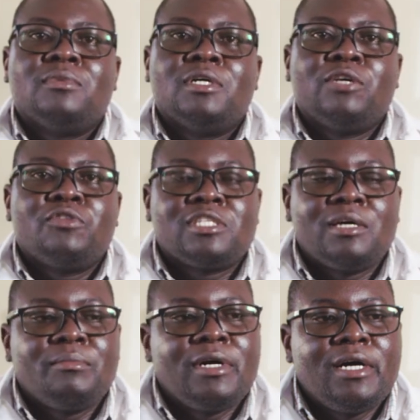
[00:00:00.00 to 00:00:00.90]
Now, there are
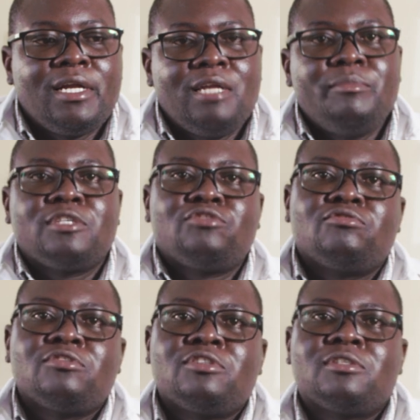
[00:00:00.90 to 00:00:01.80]
some
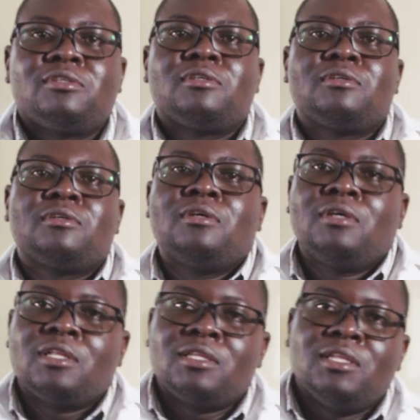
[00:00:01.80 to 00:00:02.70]
limitations
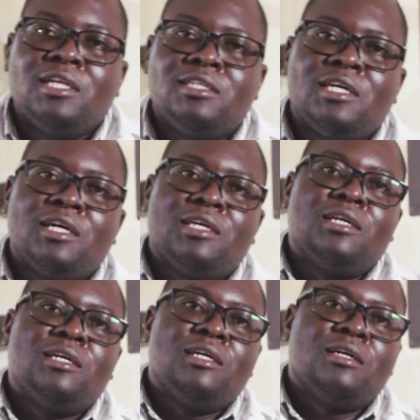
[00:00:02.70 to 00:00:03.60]
that
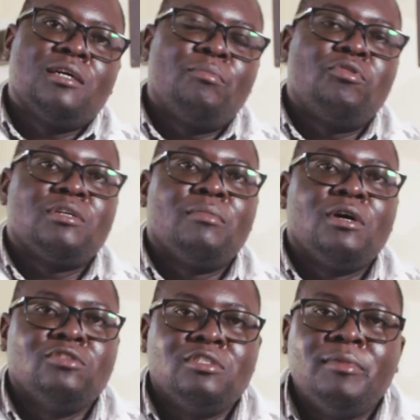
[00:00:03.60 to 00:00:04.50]
are brought
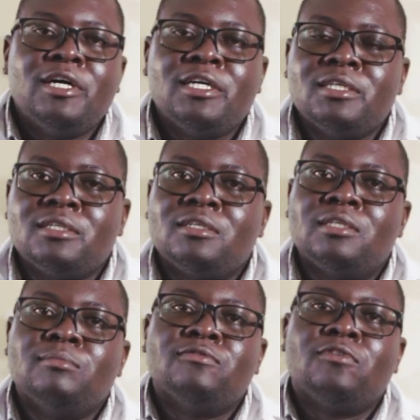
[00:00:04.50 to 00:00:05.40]
about by
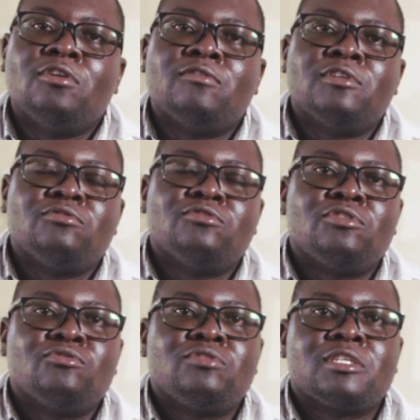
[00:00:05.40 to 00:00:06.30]
removal of a tooth or
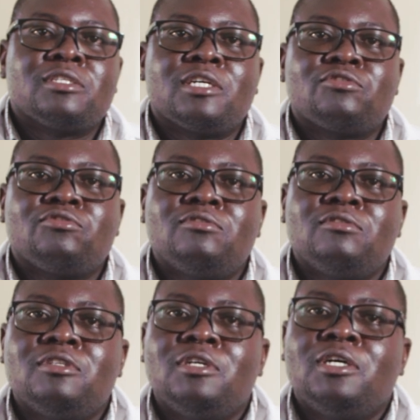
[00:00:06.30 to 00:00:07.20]
tooth extraction.
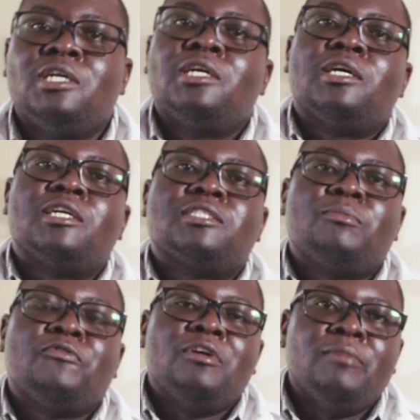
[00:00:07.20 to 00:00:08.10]
Some
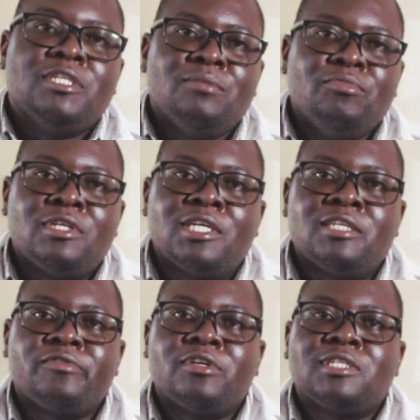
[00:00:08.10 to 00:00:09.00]
of them are temporary.
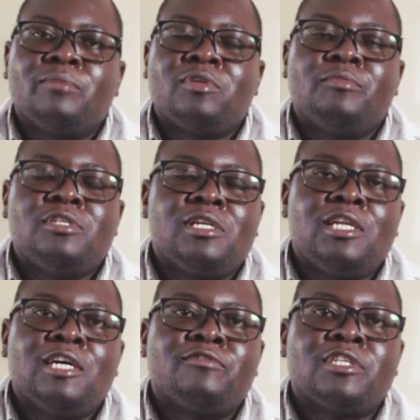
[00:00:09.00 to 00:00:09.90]
For example,
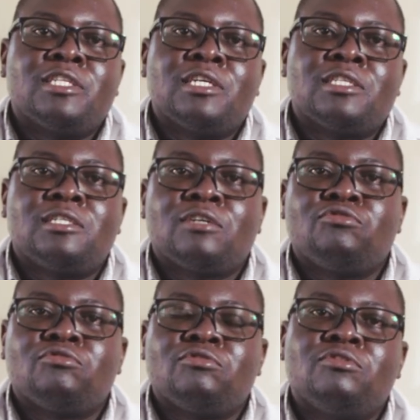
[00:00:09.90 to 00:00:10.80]
immediately after the
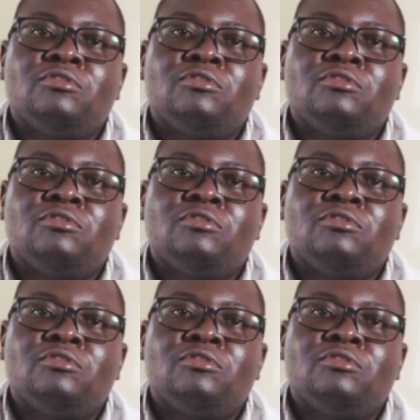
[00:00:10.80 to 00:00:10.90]
extraction,